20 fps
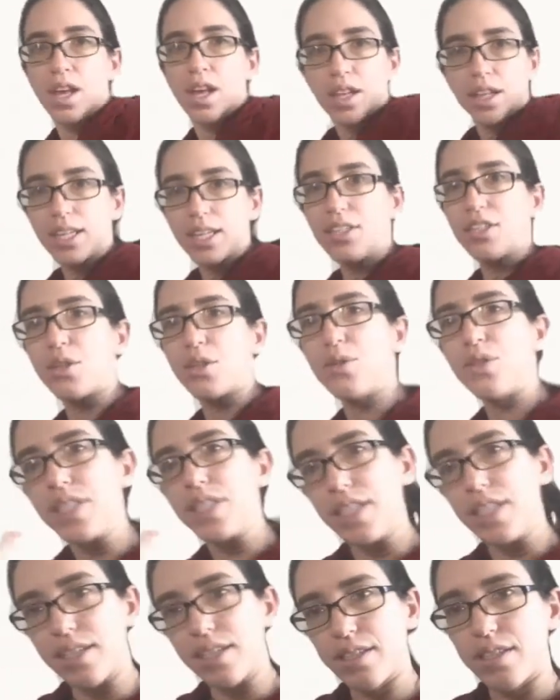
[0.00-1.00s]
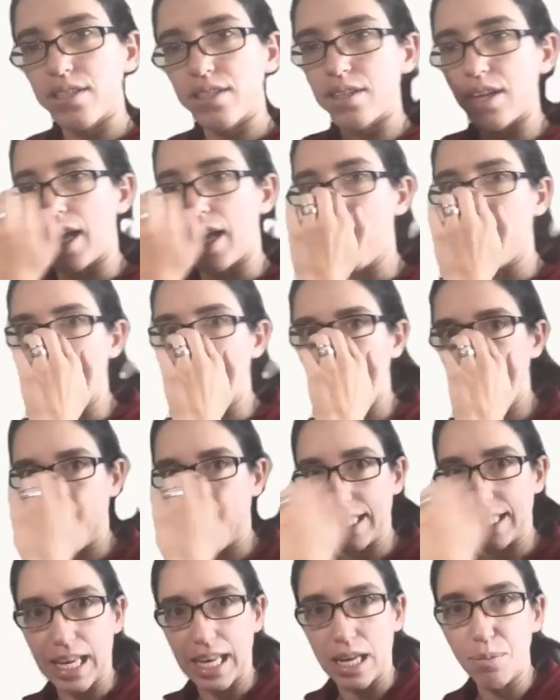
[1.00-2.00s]
Let's use this in an
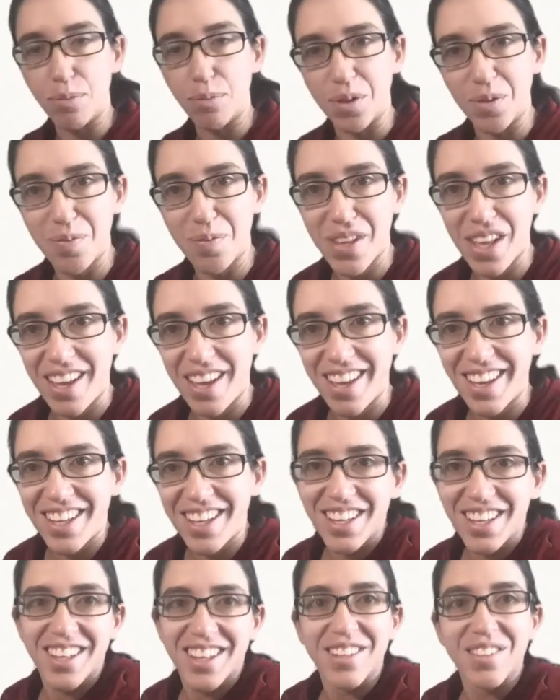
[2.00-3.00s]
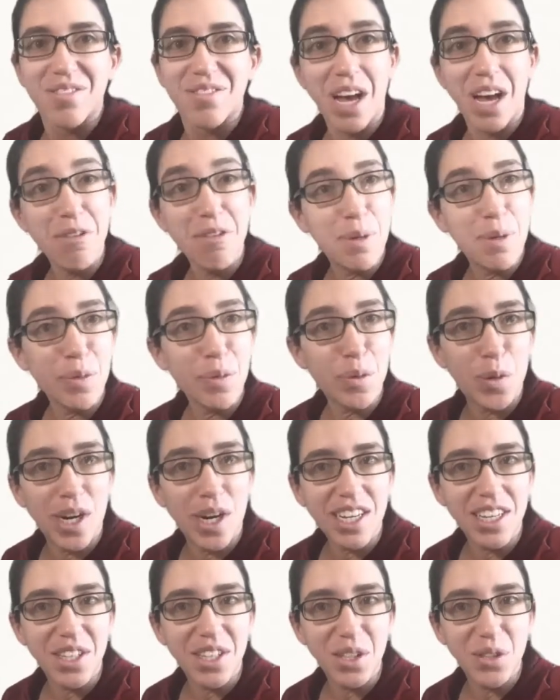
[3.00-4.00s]
example. Five people walk
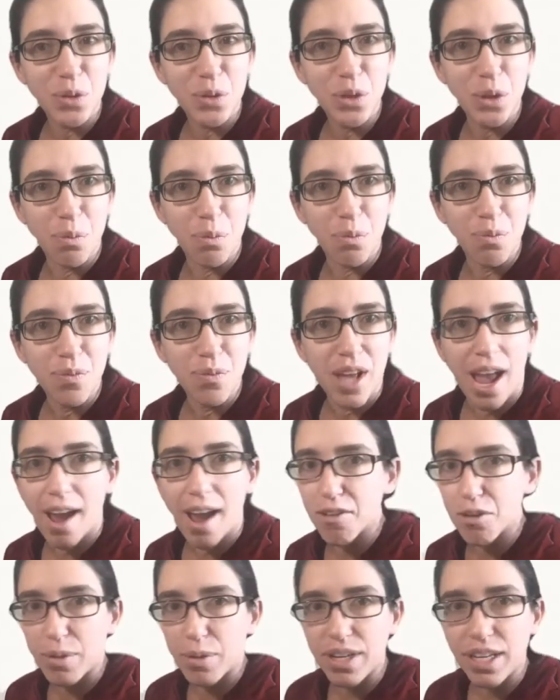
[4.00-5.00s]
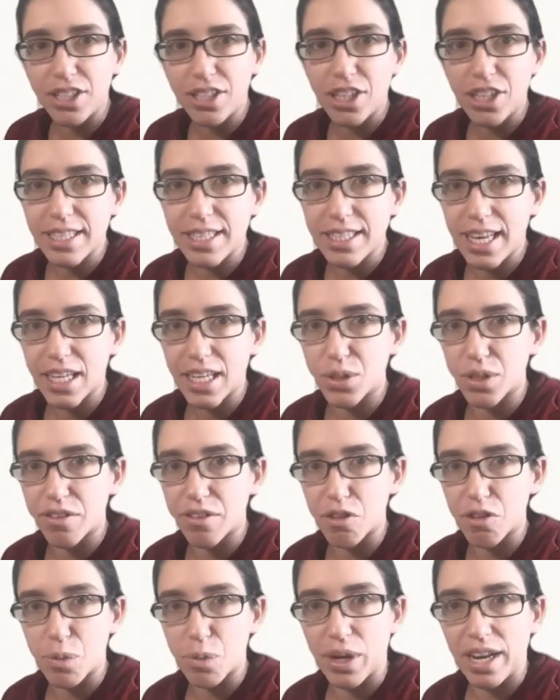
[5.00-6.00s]
into the room. Everybody shakes hands with
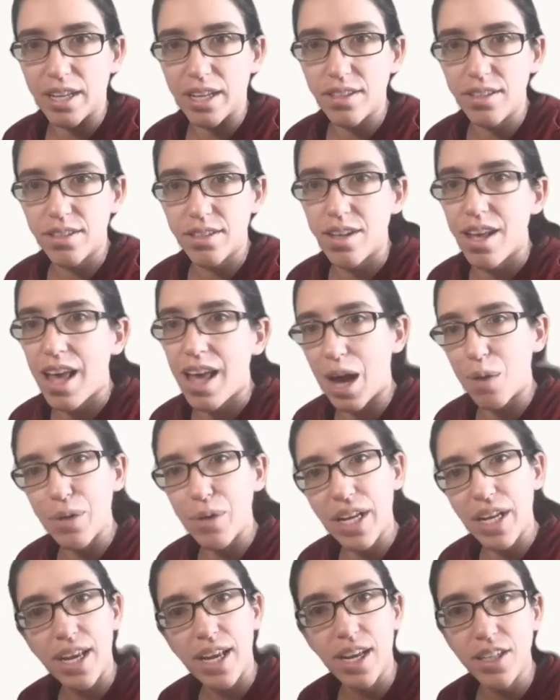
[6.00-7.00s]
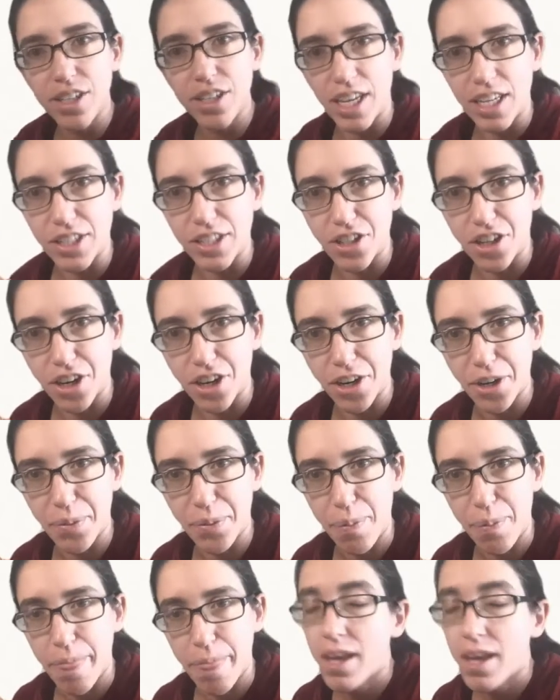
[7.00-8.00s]
everyone else. How many handshakes occurred?
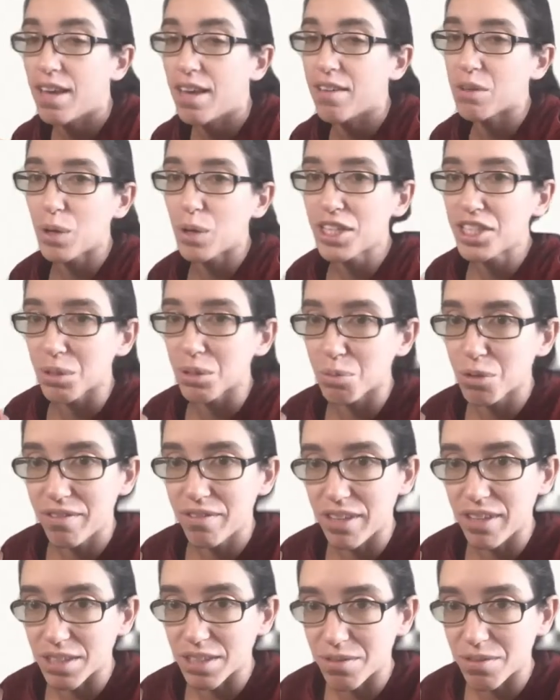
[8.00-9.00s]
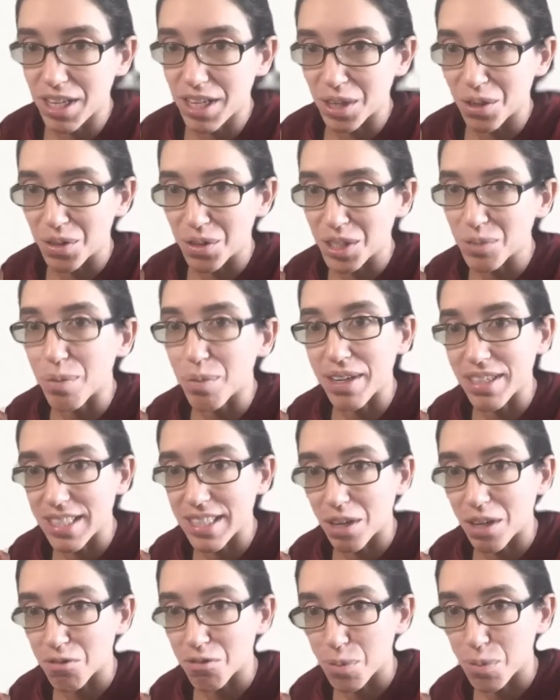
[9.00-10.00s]
If you watch the previous video, this might
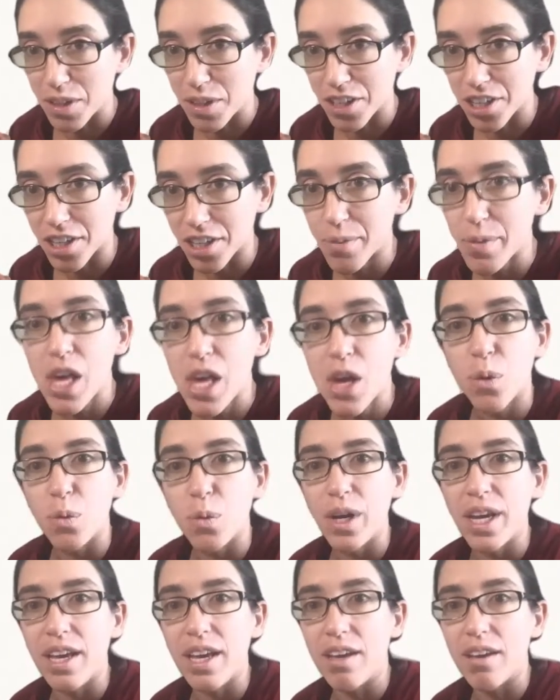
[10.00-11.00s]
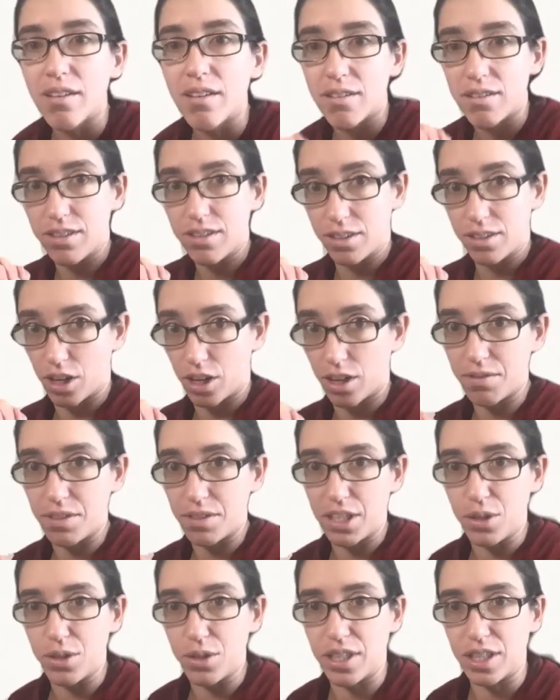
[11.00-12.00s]
sound familiar. We solved it
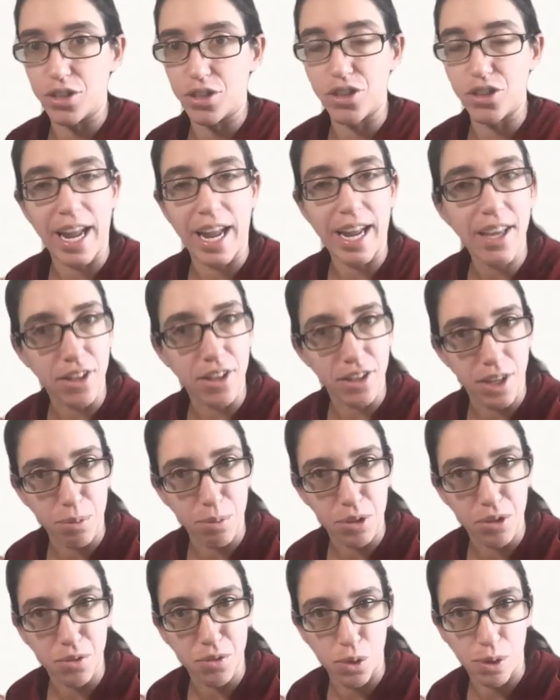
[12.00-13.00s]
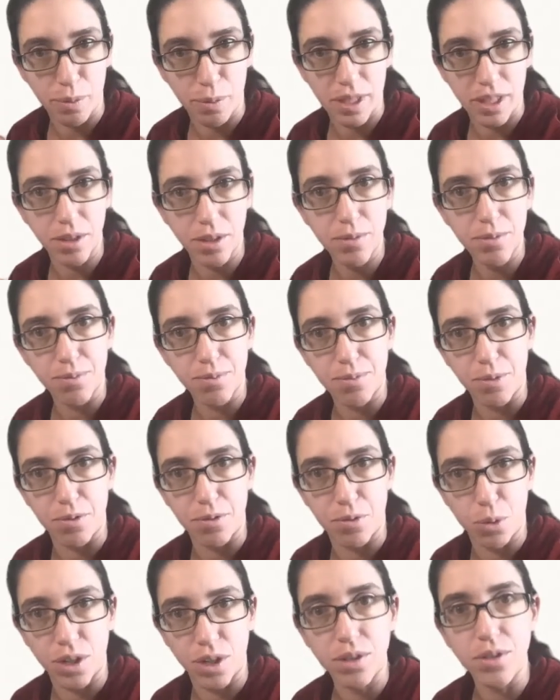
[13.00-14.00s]
using the triangular numbers formula
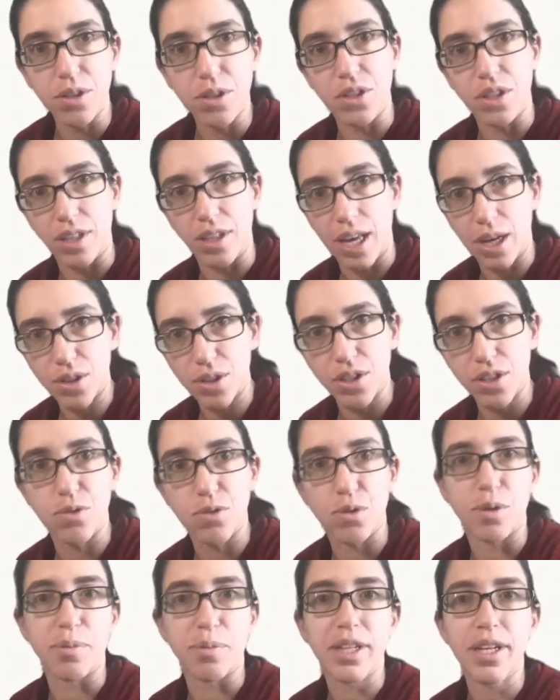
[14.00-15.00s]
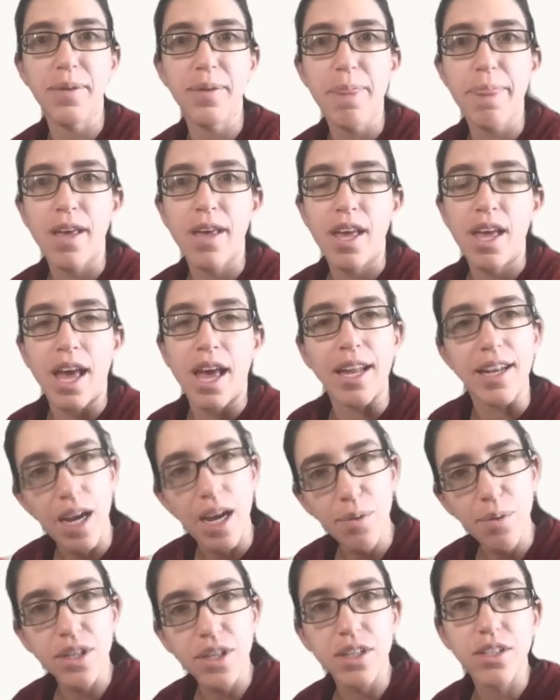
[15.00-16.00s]
before, using Gauss's formula. And now
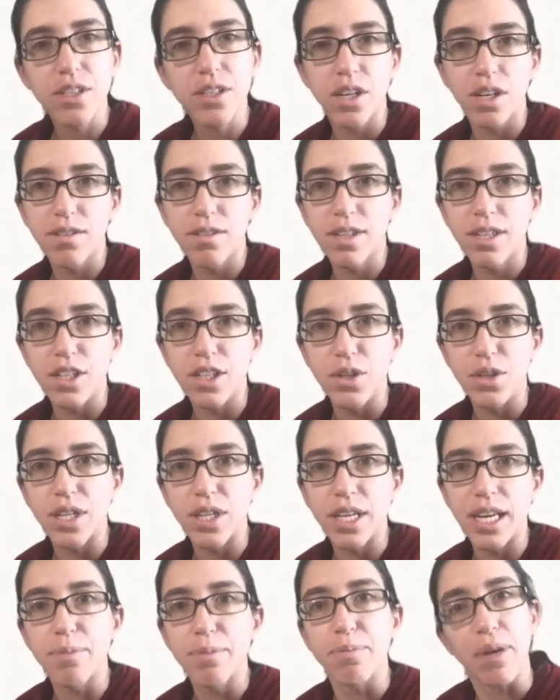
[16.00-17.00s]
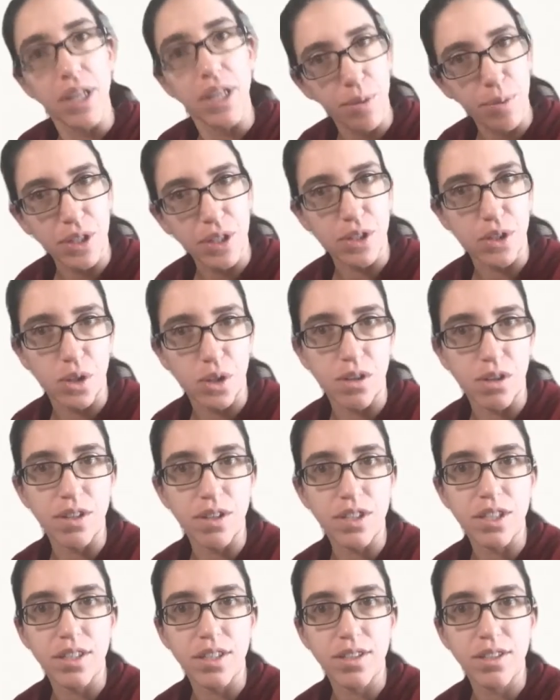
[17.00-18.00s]
we're gonna solve it using binomial
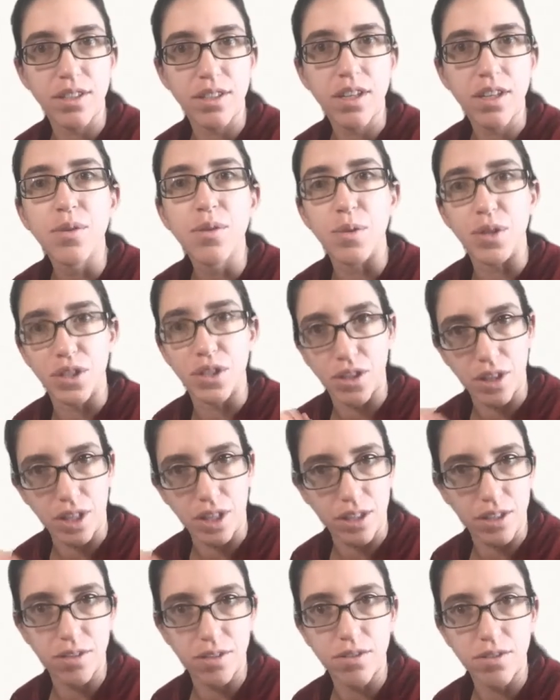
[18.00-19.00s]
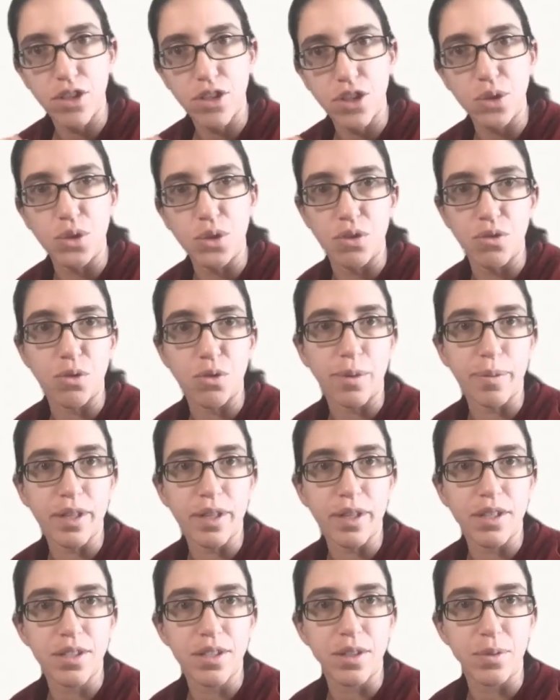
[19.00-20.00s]
coefficients, which are these choose
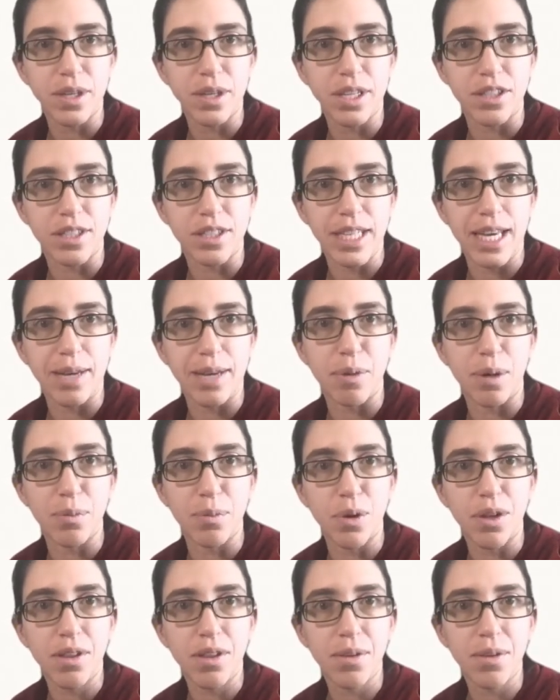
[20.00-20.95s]
formulas that we just came up with.